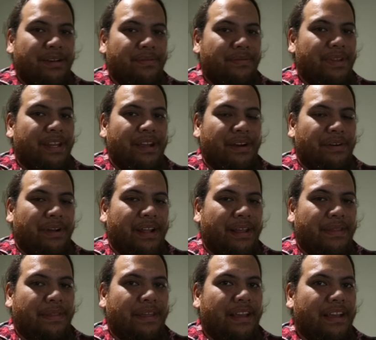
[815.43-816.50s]
videoing
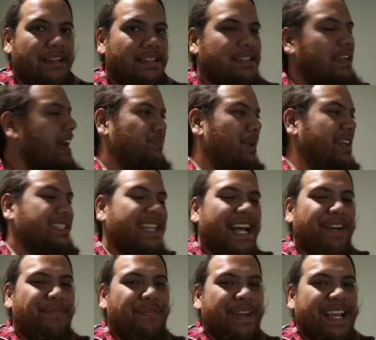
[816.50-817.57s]
things. Once
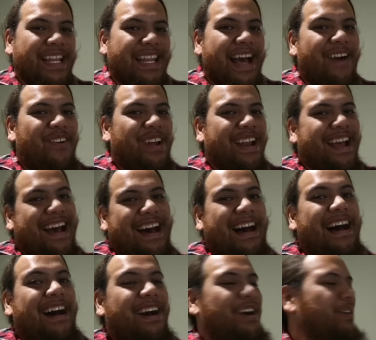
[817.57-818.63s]
I've figured that one
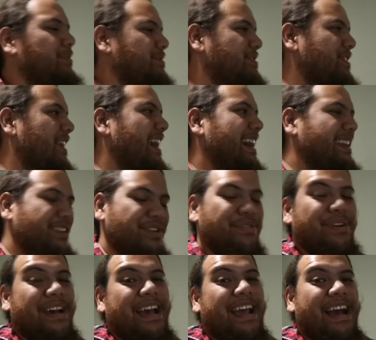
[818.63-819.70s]
out, I'll try and do
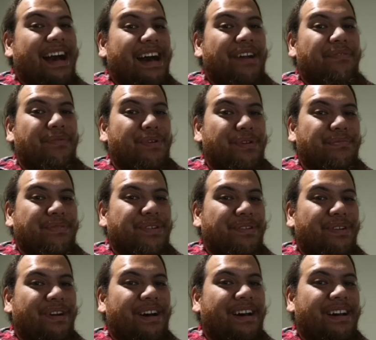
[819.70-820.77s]
a room
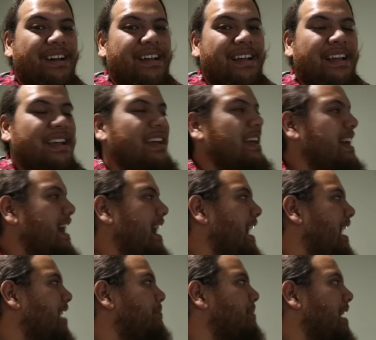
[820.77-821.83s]
tour
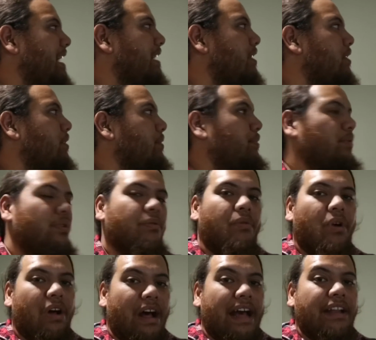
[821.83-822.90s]
and go through
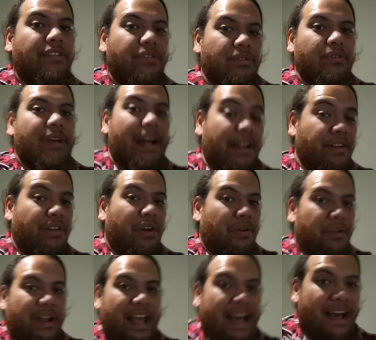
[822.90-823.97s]
what I do and
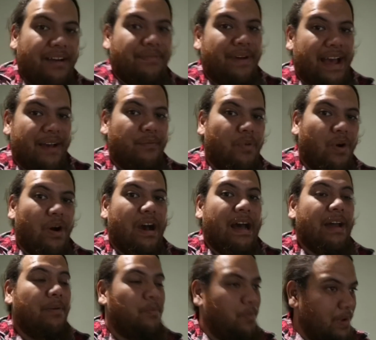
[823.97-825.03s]
don't have and what
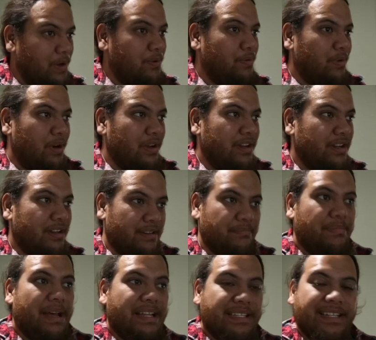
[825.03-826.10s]
I will want.
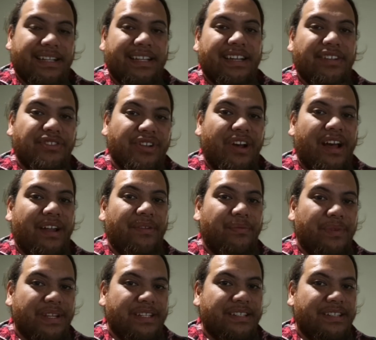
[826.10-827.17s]
Basically a giant
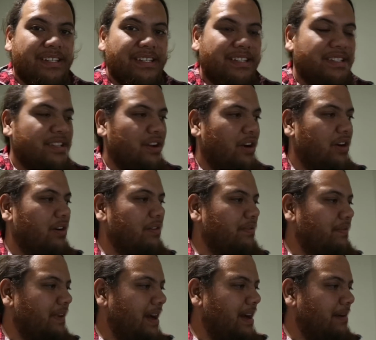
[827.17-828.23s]
wish list of